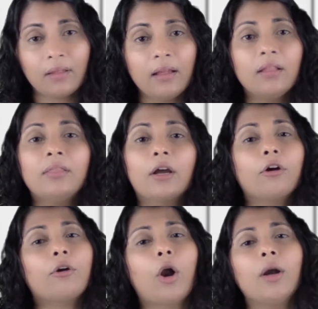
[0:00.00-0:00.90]
The
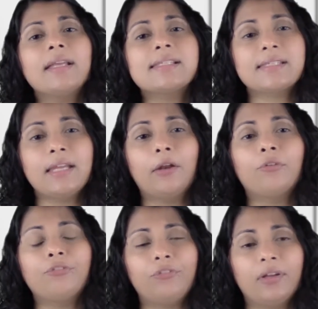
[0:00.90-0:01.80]
chronic state
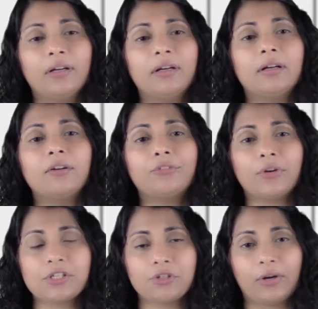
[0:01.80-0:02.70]
of fear,
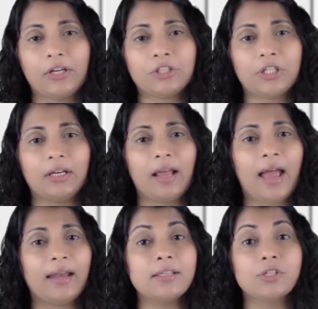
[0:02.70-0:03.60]
frustration,
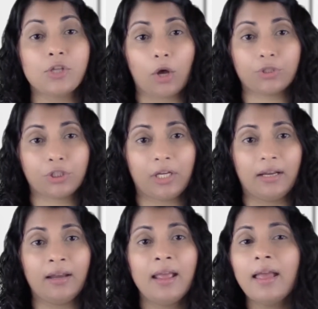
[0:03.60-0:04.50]
and
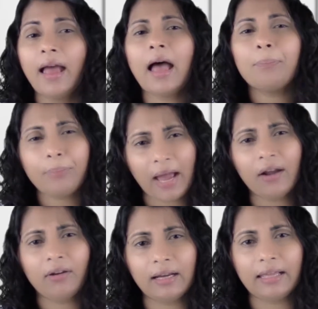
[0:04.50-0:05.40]
exhaustion
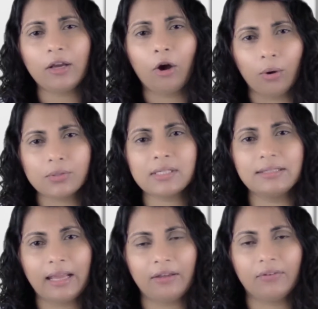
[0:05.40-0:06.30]
apparently
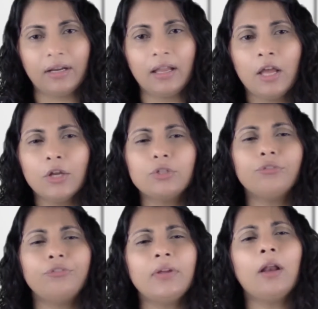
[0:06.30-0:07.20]
caused David to
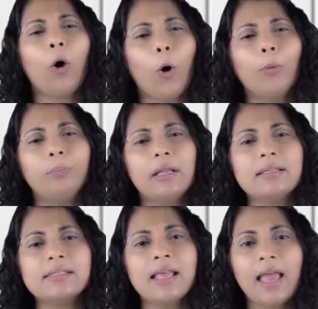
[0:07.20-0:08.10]
feel
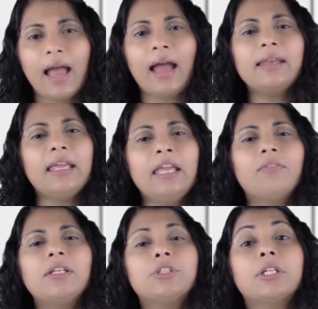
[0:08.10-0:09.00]
hopeless and
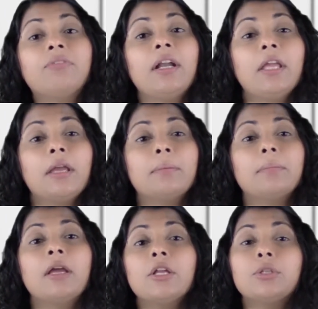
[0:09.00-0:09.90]
even driven
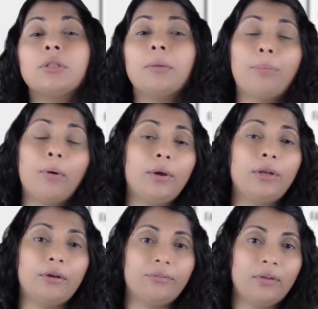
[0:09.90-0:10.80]
him to the
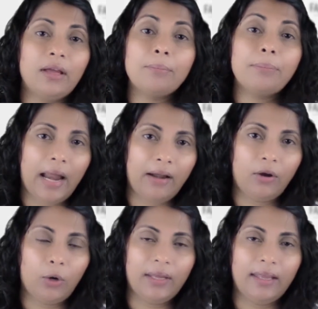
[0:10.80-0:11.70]
point of
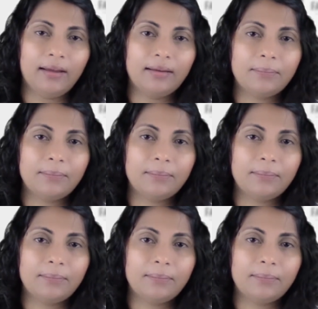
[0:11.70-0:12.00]
paranoia.